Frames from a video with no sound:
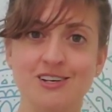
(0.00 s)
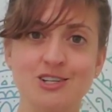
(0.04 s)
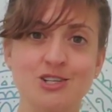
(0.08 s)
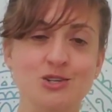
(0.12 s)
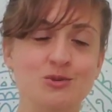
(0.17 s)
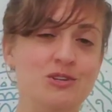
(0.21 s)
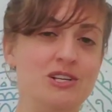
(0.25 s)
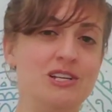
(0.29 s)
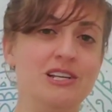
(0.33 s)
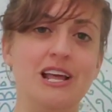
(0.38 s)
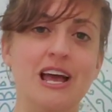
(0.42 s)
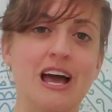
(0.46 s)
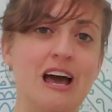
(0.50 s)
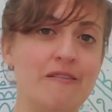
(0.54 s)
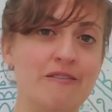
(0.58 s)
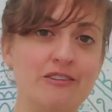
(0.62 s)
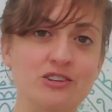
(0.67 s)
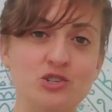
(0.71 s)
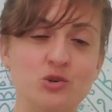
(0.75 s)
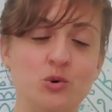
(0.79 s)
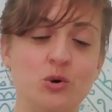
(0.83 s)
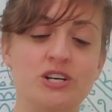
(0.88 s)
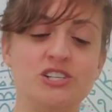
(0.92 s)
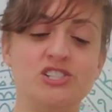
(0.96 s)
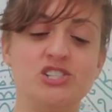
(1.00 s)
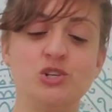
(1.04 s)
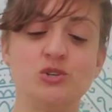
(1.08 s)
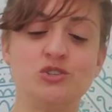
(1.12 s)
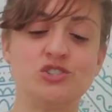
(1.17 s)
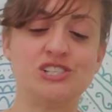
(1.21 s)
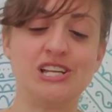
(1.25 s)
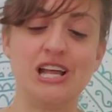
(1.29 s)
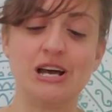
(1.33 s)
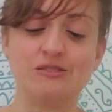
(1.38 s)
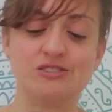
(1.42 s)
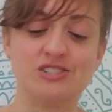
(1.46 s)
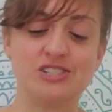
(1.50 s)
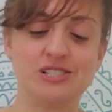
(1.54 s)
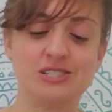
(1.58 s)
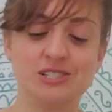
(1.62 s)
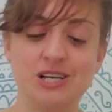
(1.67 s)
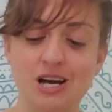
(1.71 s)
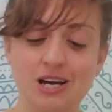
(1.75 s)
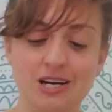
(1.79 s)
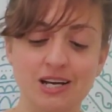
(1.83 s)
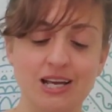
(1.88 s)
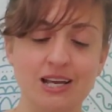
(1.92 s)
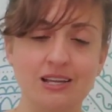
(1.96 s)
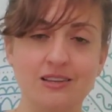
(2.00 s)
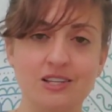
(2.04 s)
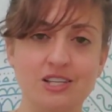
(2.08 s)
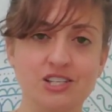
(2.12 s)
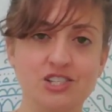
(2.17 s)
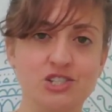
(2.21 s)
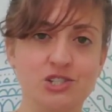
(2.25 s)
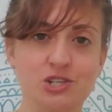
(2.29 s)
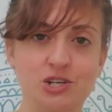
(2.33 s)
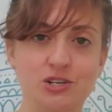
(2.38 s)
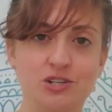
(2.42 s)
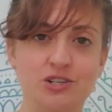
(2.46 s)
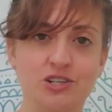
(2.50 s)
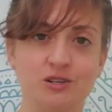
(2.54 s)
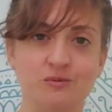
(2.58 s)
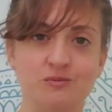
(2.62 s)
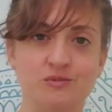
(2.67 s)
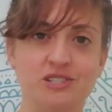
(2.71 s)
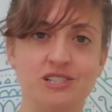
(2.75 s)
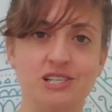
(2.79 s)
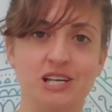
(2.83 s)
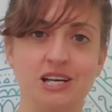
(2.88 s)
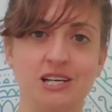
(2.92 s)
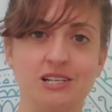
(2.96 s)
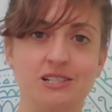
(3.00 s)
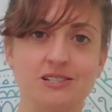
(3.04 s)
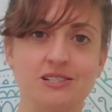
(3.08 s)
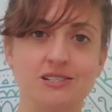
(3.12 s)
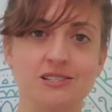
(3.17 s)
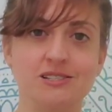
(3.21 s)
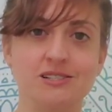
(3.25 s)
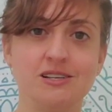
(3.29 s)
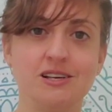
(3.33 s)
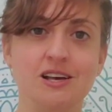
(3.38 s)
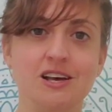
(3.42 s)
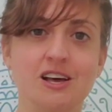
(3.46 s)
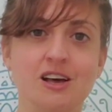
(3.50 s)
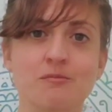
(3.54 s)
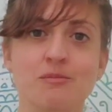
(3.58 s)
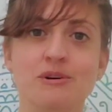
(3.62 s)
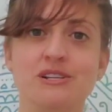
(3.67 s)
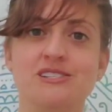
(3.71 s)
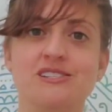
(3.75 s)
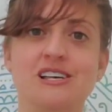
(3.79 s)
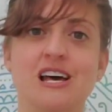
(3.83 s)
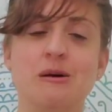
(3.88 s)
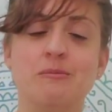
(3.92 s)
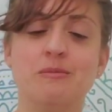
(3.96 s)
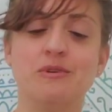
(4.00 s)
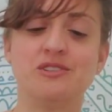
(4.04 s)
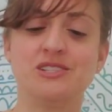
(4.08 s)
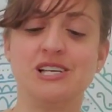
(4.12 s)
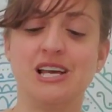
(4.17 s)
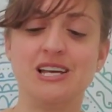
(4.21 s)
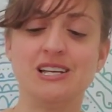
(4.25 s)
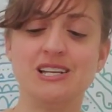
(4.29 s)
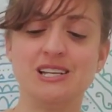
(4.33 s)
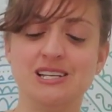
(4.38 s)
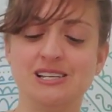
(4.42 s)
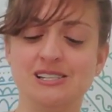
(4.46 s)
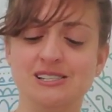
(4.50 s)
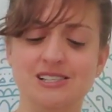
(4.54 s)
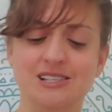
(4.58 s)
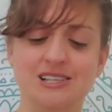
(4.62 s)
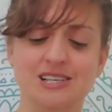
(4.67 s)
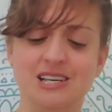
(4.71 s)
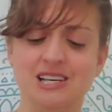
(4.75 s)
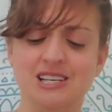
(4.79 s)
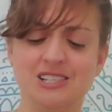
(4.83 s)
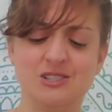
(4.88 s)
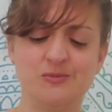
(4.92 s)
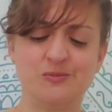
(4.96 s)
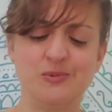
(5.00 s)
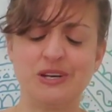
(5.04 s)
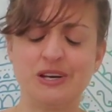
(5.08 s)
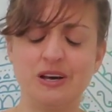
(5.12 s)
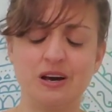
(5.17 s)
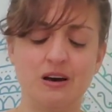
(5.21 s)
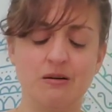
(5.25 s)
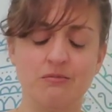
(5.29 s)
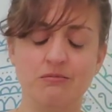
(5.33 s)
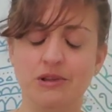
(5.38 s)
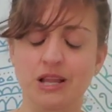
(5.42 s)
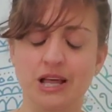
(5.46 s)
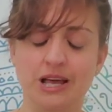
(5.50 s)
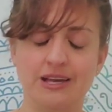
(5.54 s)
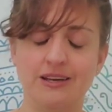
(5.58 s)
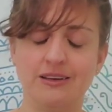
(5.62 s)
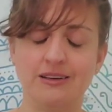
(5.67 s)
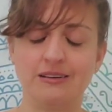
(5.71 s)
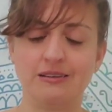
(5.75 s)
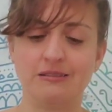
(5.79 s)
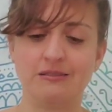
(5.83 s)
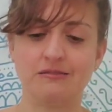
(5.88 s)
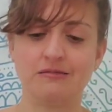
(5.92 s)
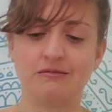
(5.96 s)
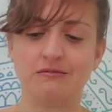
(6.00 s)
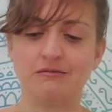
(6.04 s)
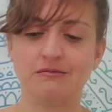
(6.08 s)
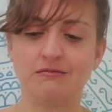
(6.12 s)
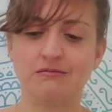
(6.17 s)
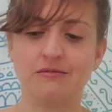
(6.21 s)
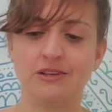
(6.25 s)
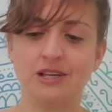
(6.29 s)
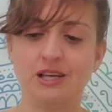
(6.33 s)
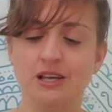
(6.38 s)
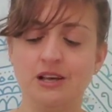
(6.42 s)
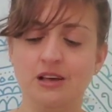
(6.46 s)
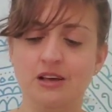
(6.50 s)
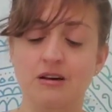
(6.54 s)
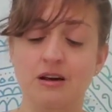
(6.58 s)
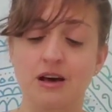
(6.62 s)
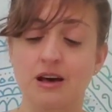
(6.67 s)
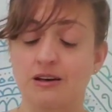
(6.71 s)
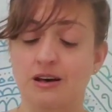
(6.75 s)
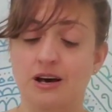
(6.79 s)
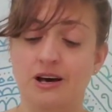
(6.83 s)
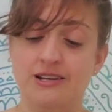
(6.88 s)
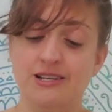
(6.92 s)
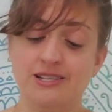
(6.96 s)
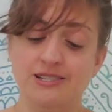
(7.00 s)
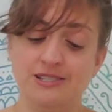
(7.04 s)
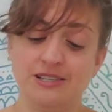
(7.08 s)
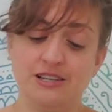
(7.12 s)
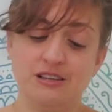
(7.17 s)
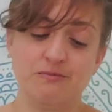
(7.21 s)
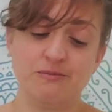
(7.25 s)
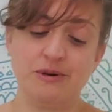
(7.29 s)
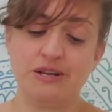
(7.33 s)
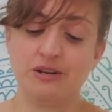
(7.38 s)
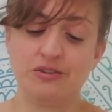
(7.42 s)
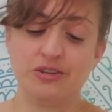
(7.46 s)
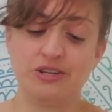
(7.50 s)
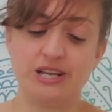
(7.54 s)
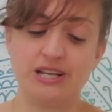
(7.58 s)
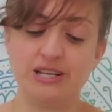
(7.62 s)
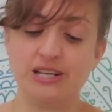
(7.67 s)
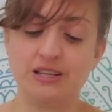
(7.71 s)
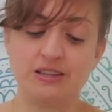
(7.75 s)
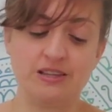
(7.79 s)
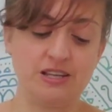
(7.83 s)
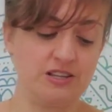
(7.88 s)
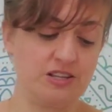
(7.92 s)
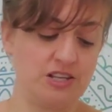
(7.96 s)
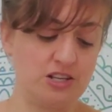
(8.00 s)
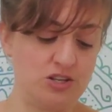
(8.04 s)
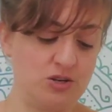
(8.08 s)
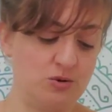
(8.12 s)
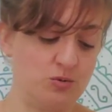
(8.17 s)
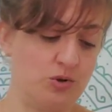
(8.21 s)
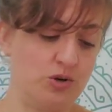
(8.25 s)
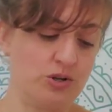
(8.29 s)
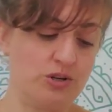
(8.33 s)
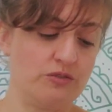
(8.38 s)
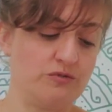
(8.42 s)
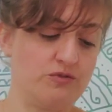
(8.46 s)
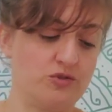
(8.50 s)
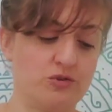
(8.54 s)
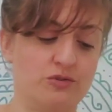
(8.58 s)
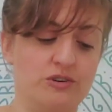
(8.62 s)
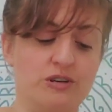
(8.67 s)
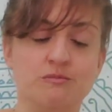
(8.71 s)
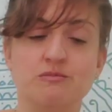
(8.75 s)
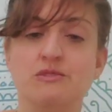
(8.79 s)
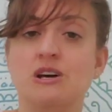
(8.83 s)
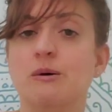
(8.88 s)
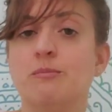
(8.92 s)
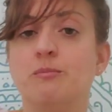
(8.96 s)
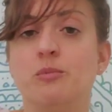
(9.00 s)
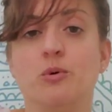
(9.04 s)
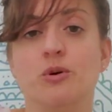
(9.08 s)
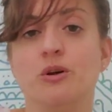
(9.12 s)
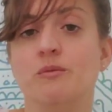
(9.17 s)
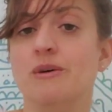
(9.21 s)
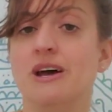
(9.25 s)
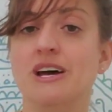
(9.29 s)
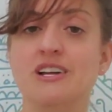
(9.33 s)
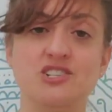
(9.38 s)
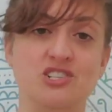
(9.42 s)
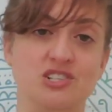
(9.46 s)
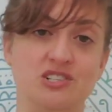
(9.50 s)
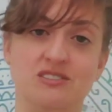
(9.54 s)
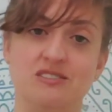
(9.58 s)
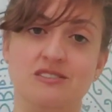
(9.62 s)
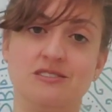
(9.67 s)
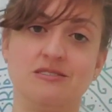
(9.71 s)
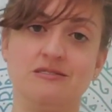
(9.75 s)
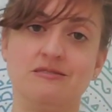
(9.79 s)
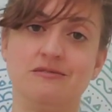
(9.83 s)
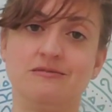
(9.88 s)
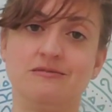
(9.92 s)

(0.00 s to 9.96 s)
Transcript: You didn't have a choice. You're now stuck in this circumstance. But simultaneously, it's become, like, honestly, better than anything that you could have dreamed up or imagined.